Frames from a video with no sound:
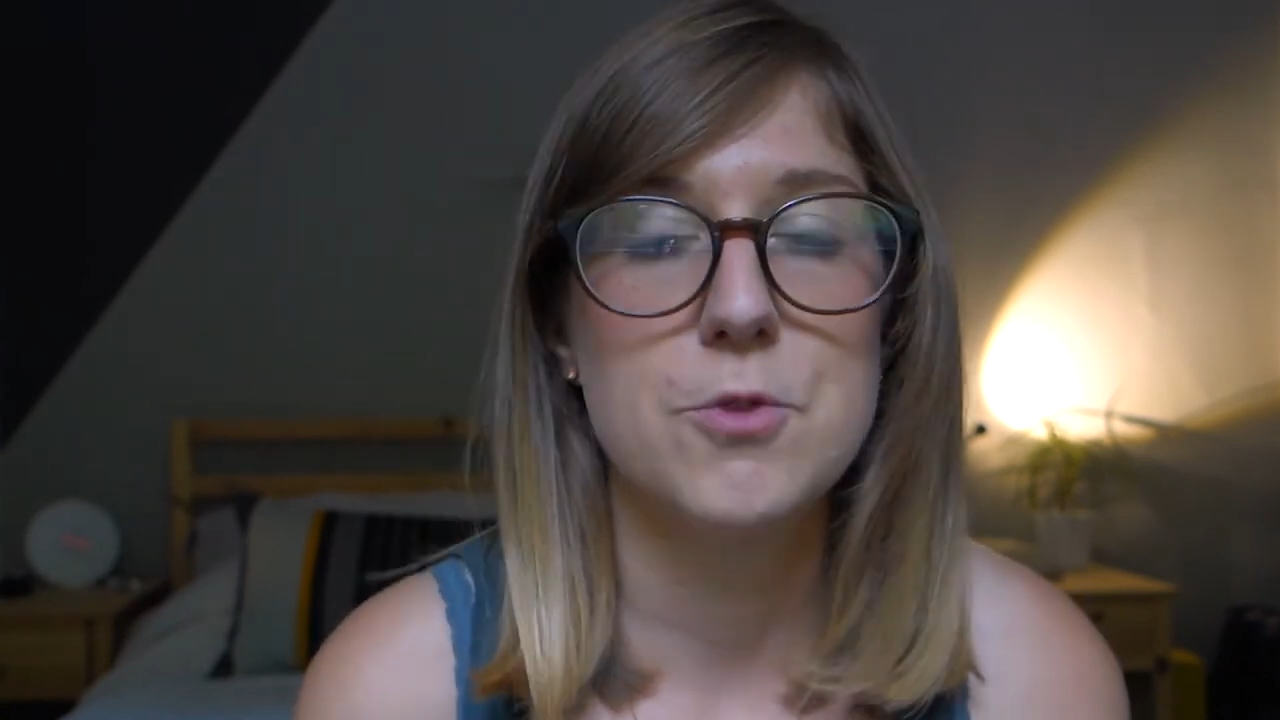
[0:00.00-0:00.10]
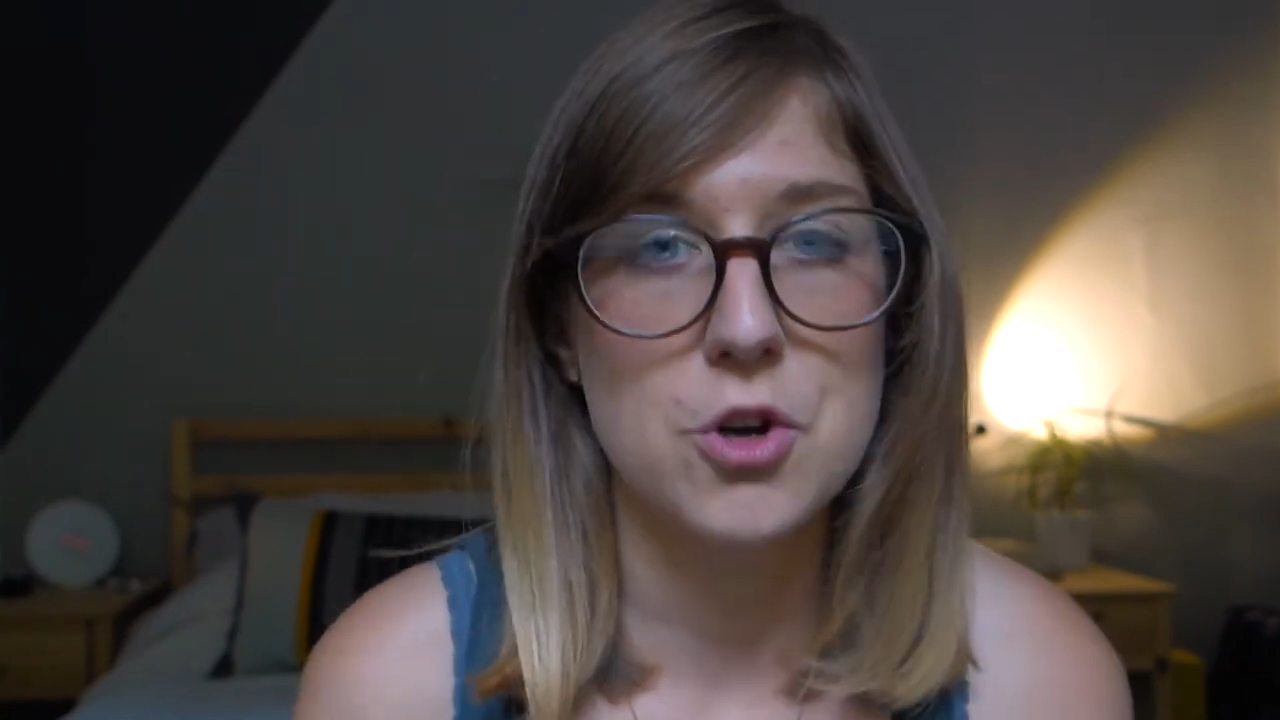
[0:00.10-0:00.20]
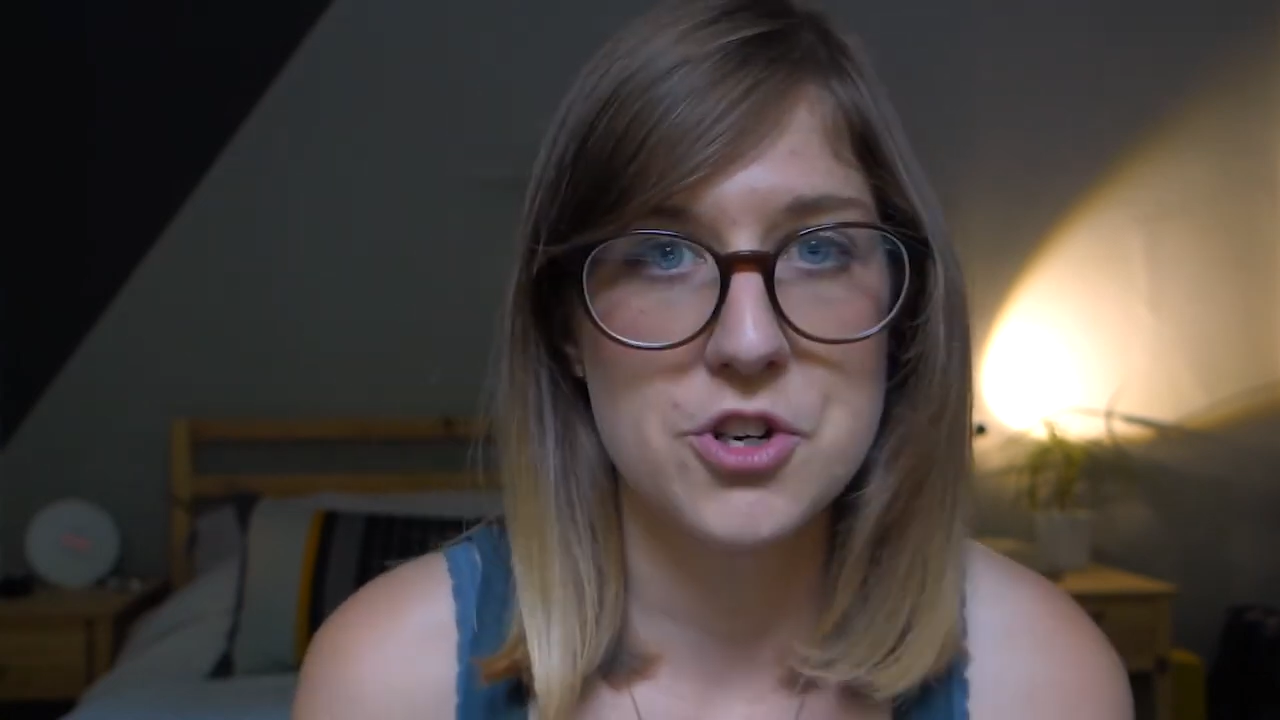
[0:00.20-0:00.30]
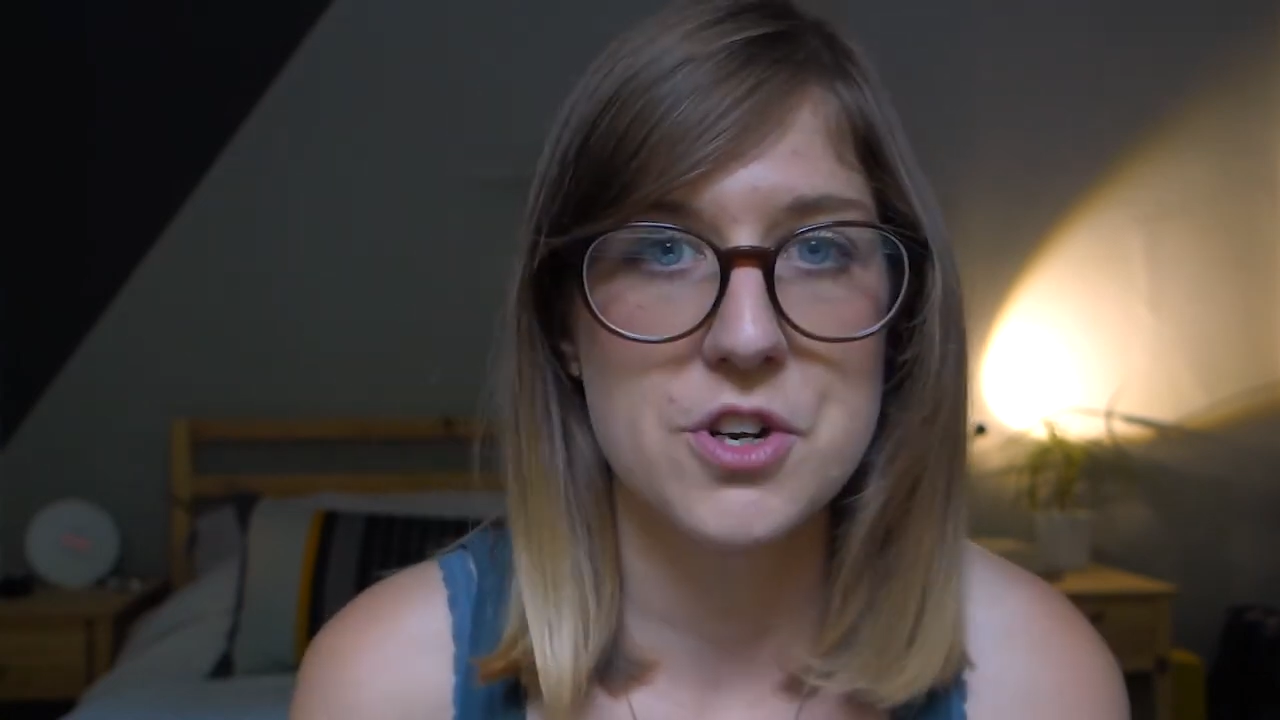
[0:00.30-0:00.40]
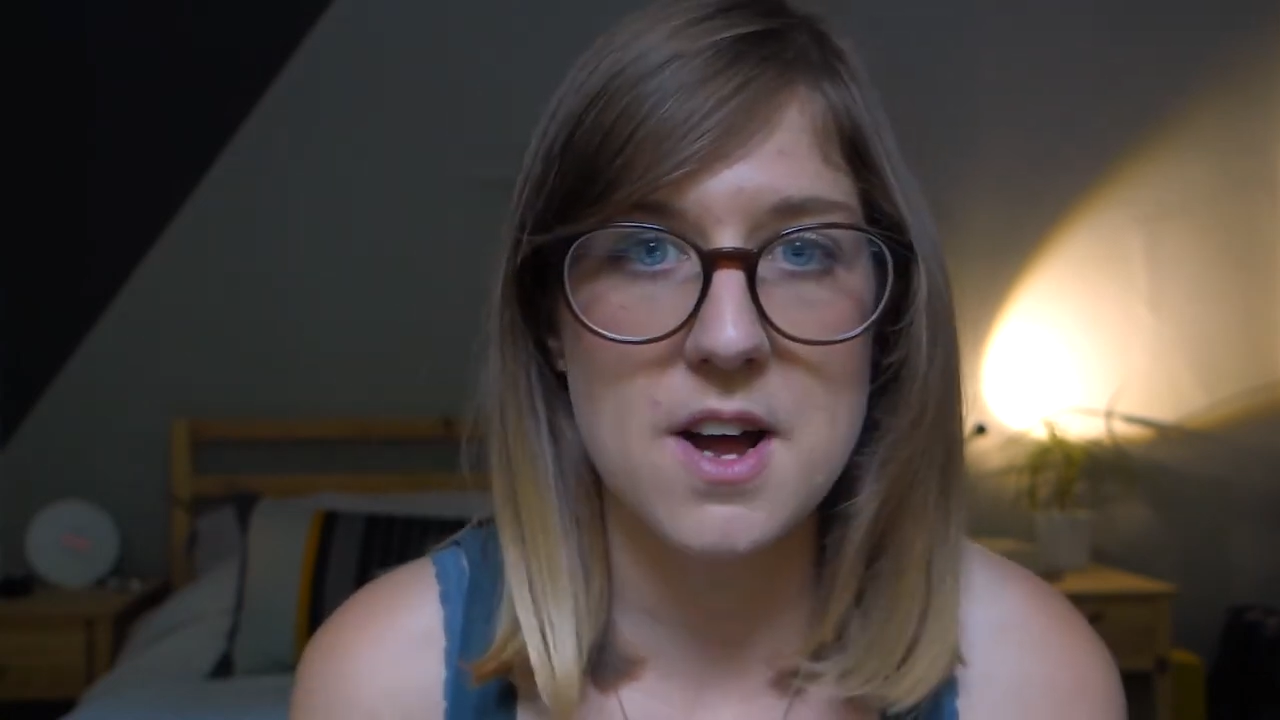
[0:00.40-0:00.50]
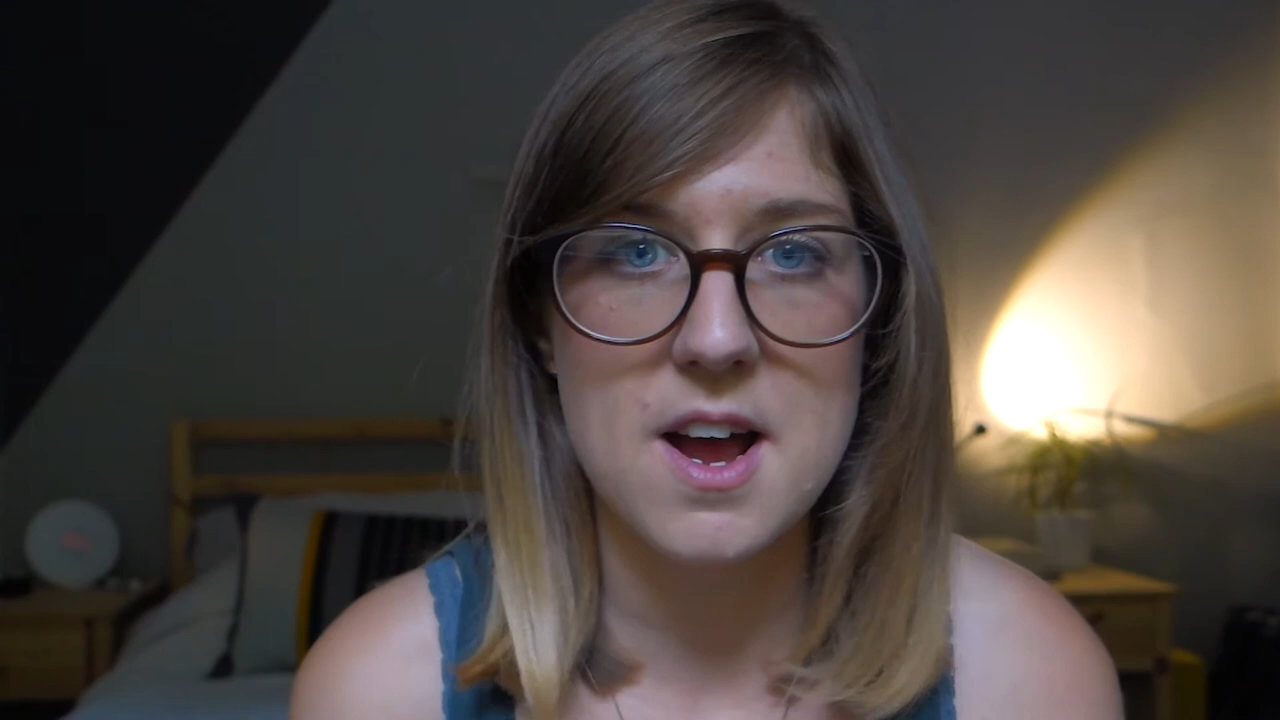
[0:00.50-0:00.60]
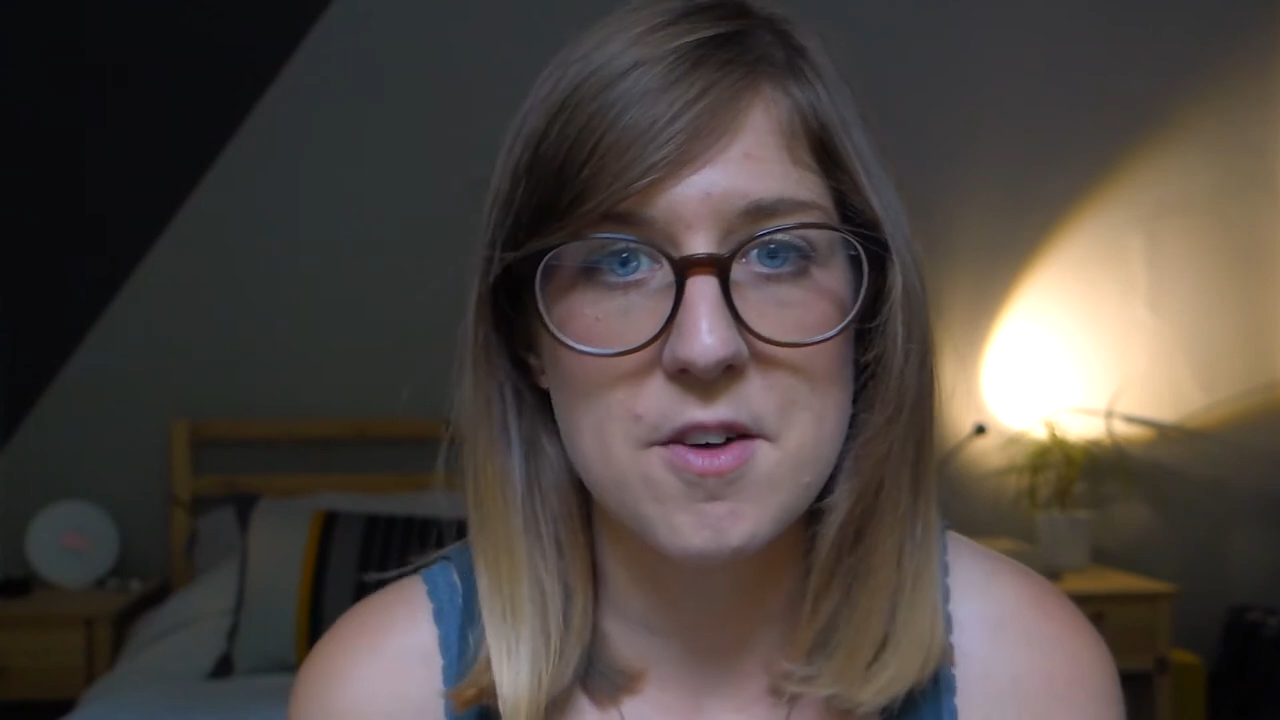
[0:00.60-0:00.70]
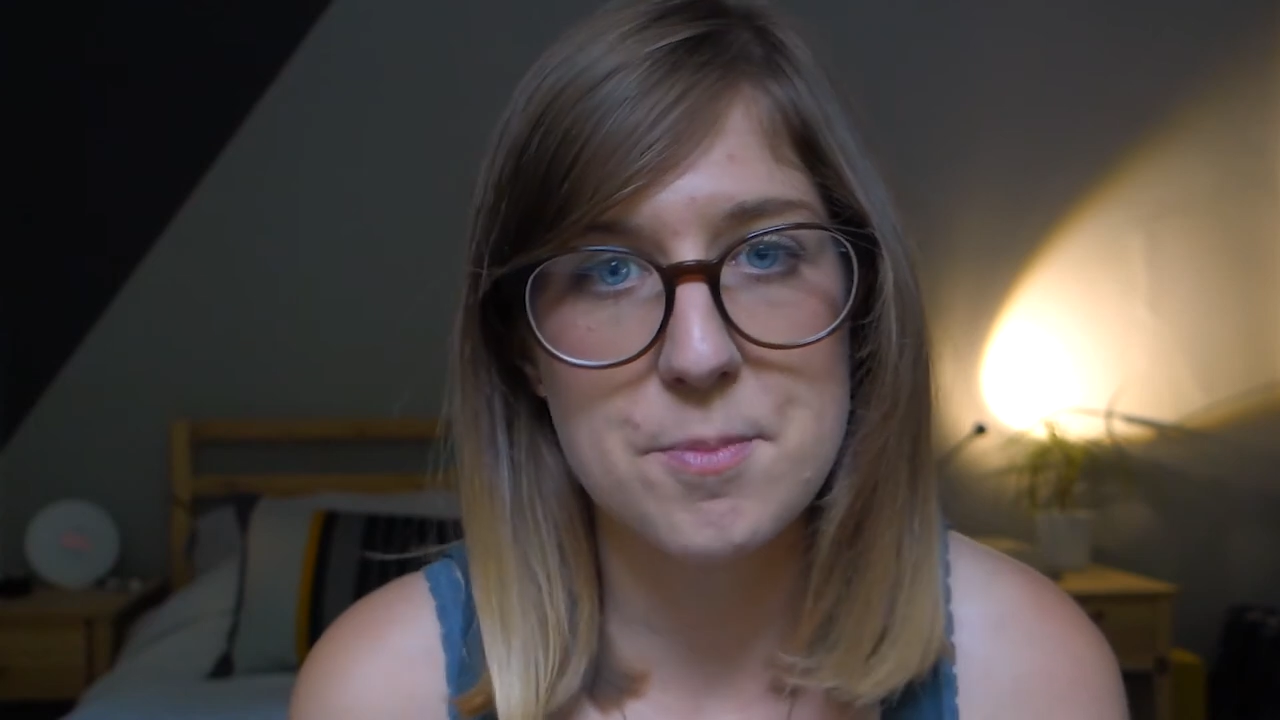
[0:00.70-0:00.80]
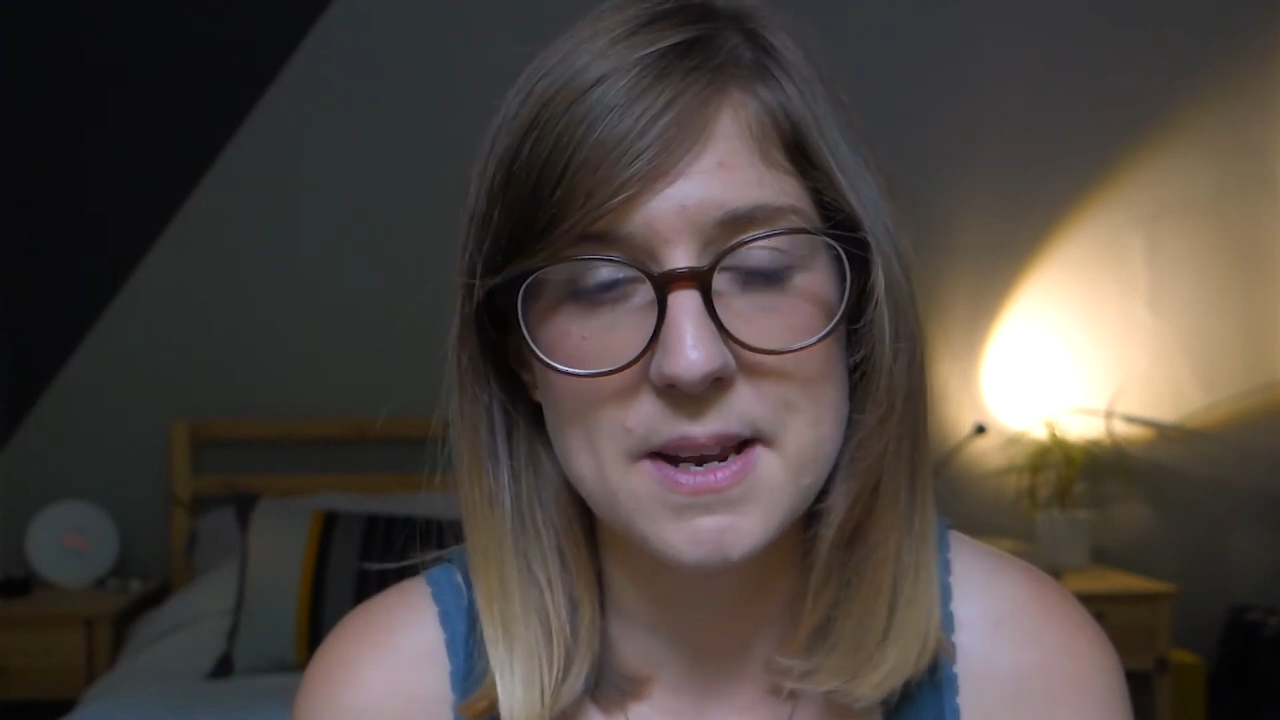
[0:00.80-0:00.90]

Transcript: Josh and I have